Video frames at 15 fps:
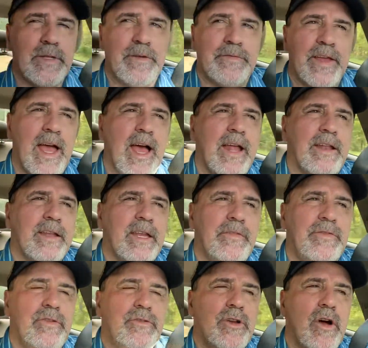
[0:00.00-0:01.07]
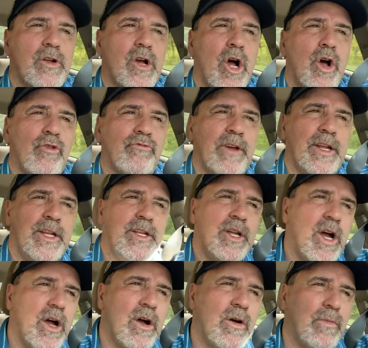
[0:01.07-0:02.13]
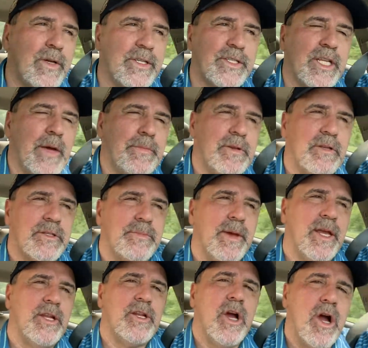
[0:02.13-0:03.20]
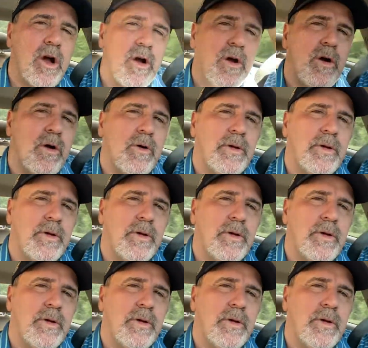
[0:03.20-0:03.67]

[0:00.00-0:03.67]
of that, if you don't already know, which some of you may know,